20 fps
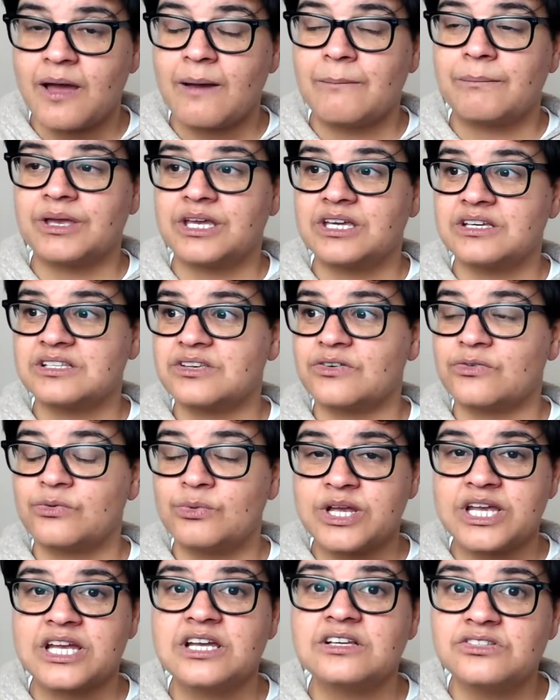Because if
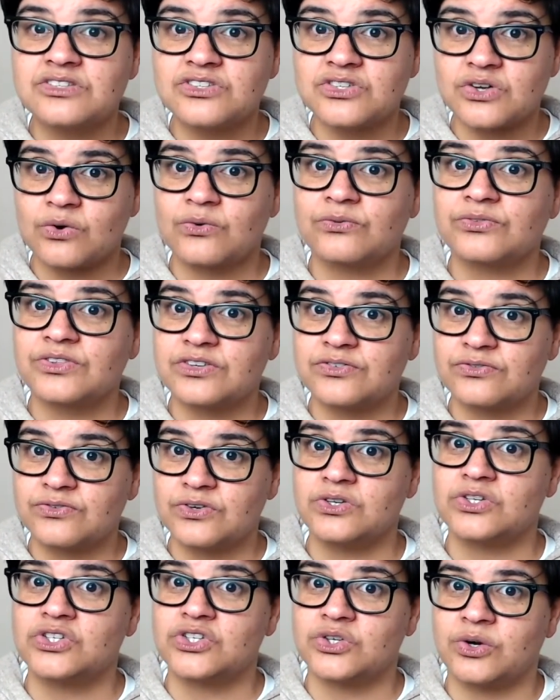we can solve this
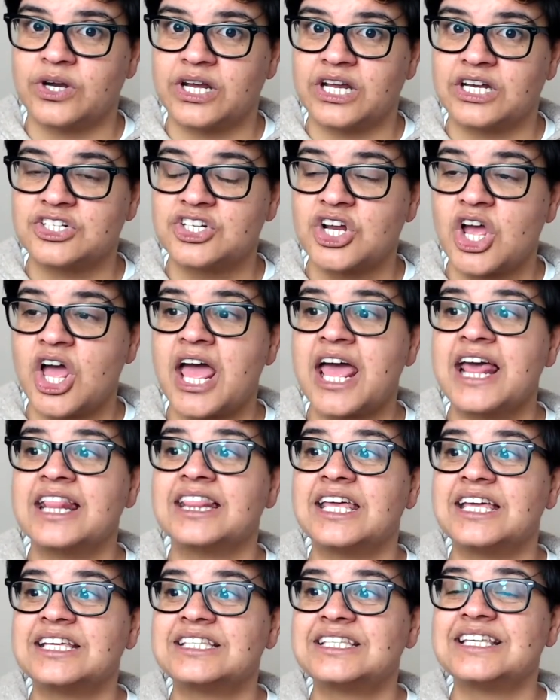food shortage,
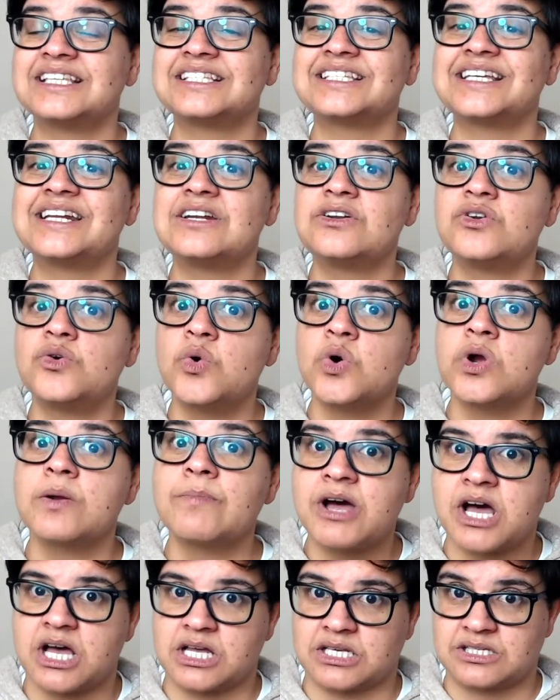this is
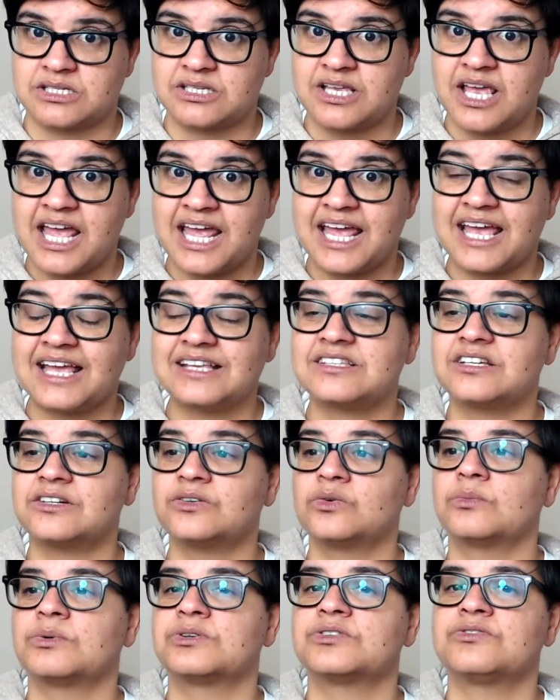enormous. It's
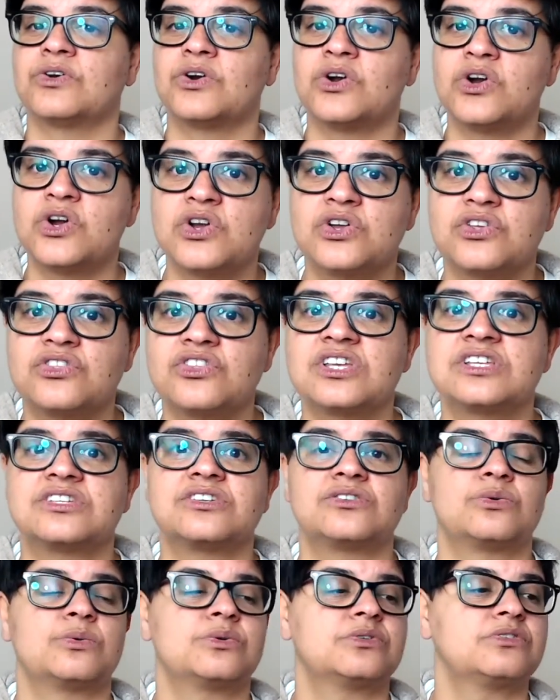enormous for Earth, it's
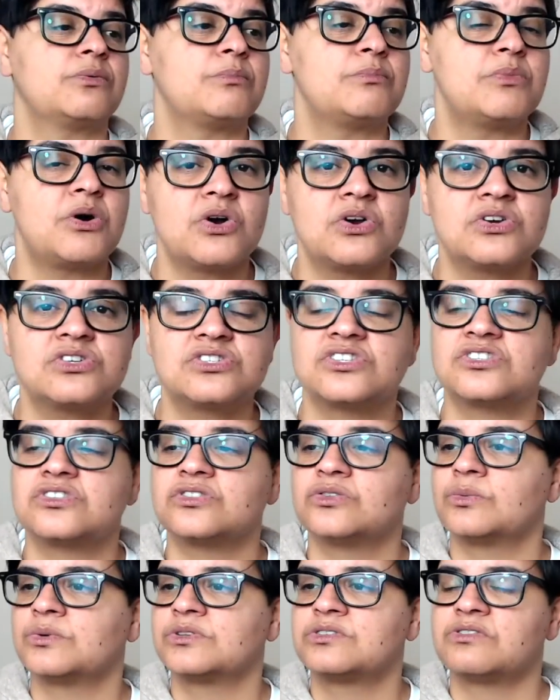enormous for Mars, it's
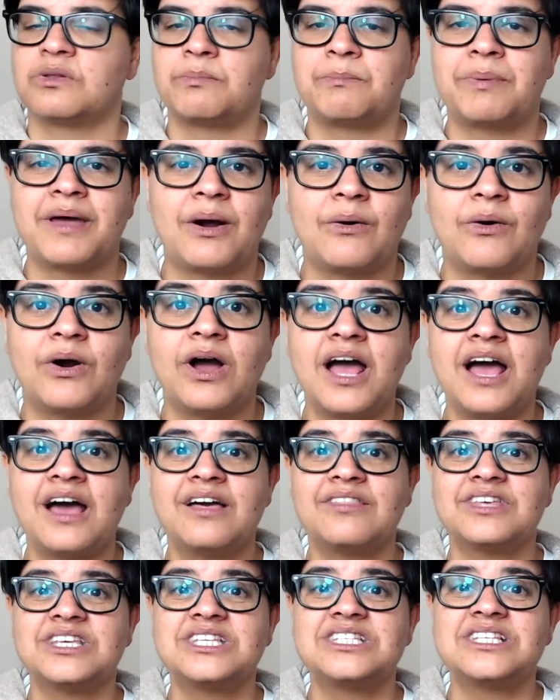enormous for the belt.
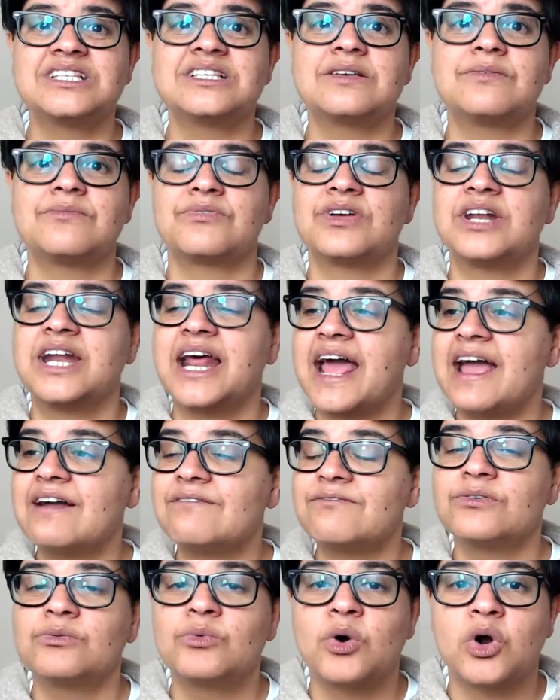This is something
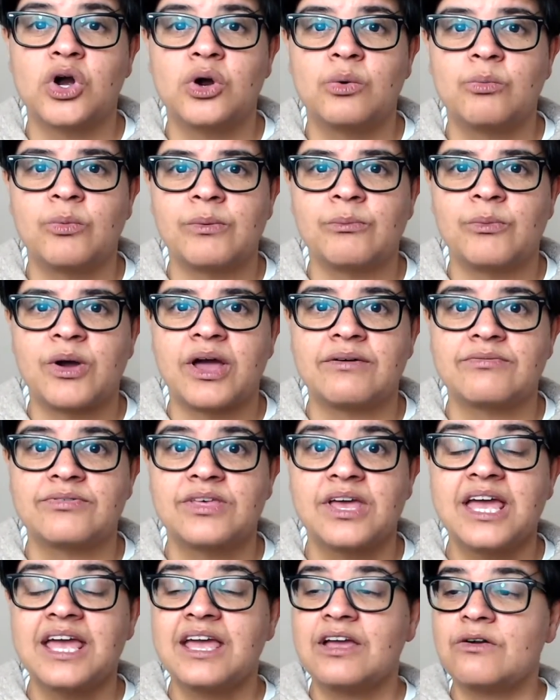everyone can win with.
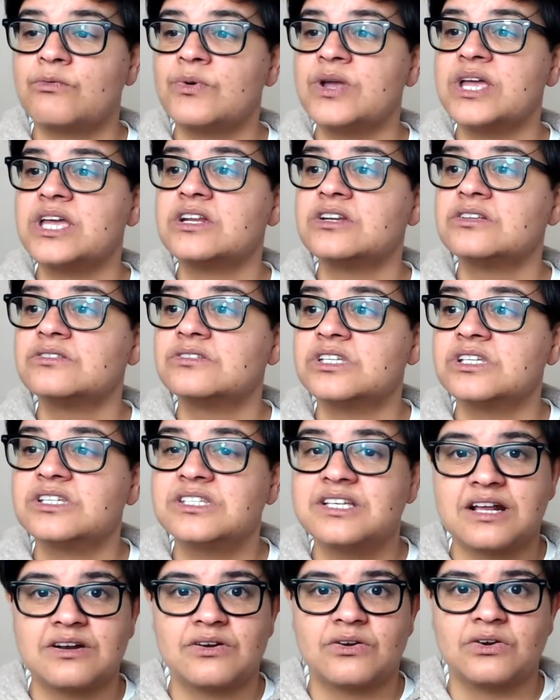If we can use this
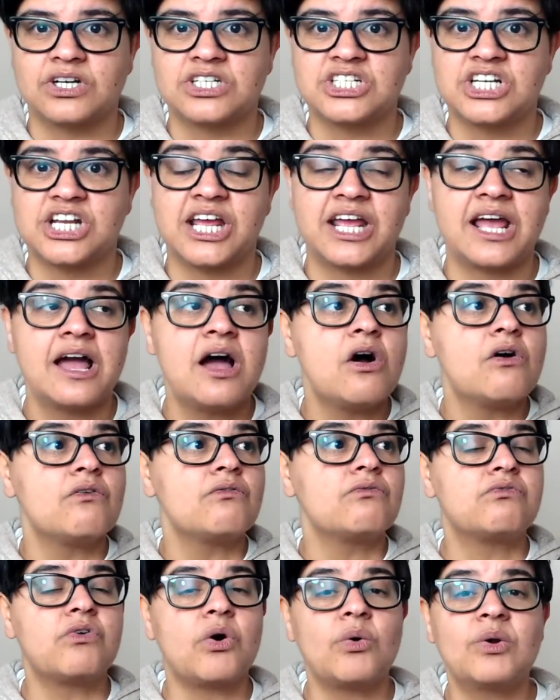technology,
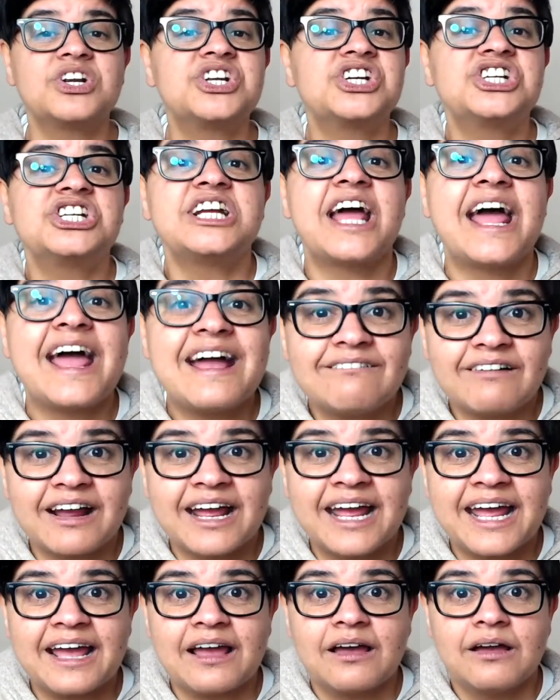share
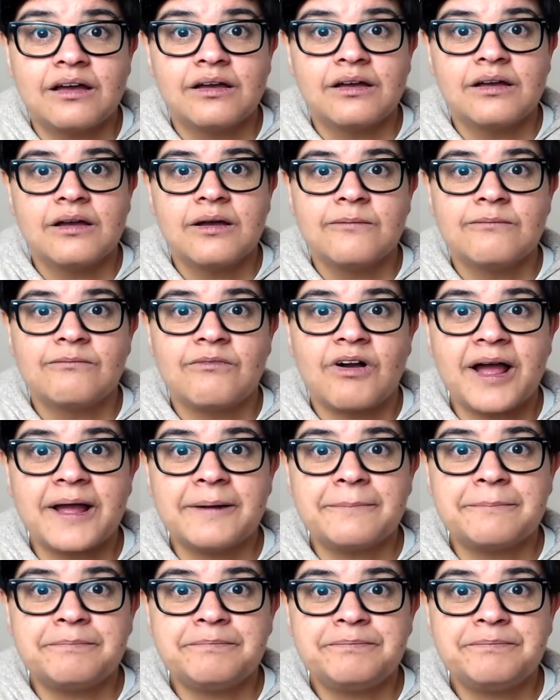it, right?